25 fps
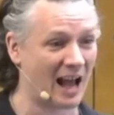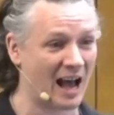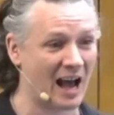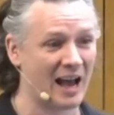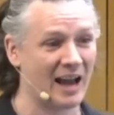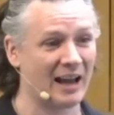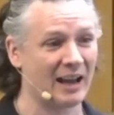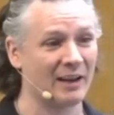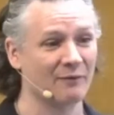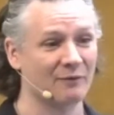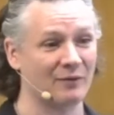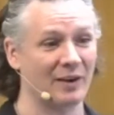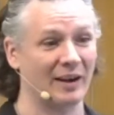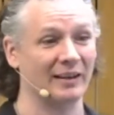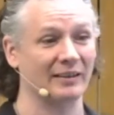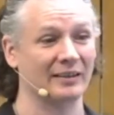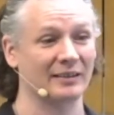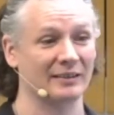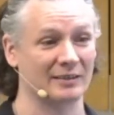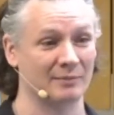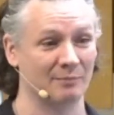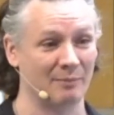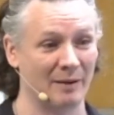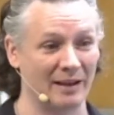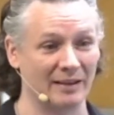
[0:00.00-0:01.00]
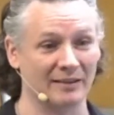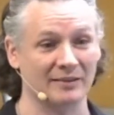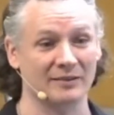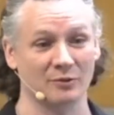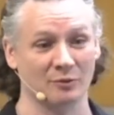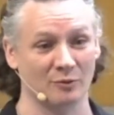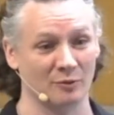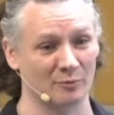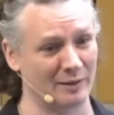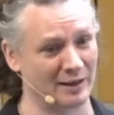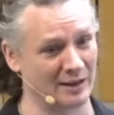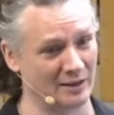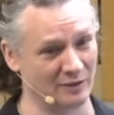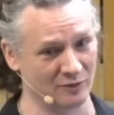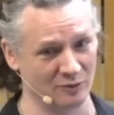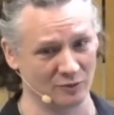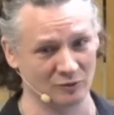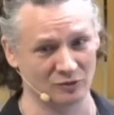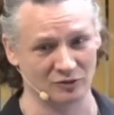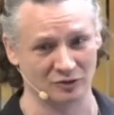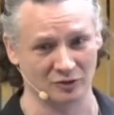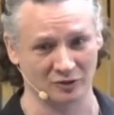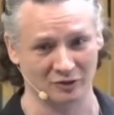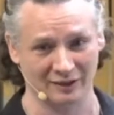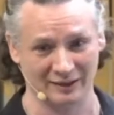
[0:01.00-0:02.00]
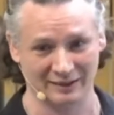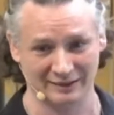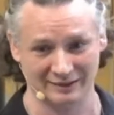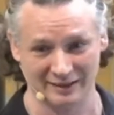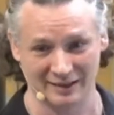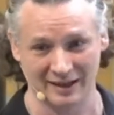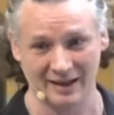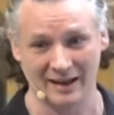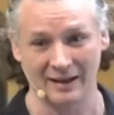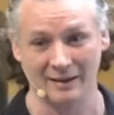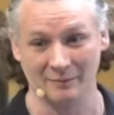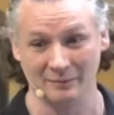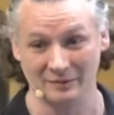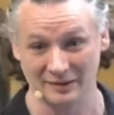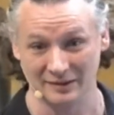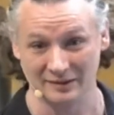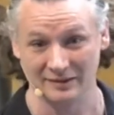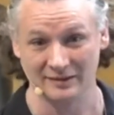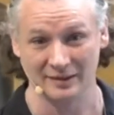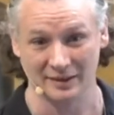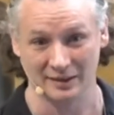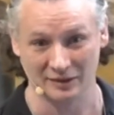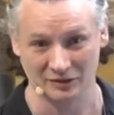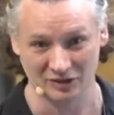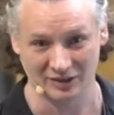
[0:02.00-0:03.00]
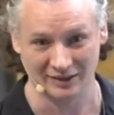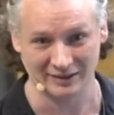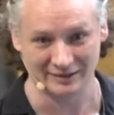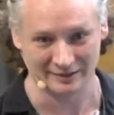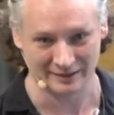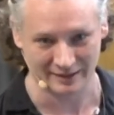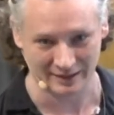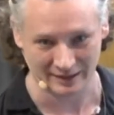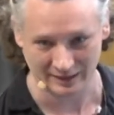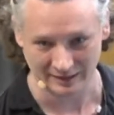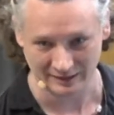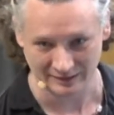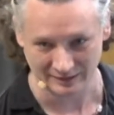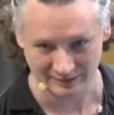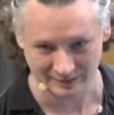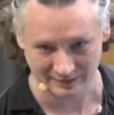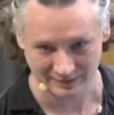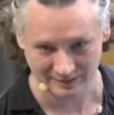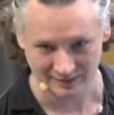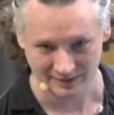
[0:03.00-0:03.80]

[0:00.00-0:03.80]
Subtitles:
I find it's best to remain neutral in times such as these."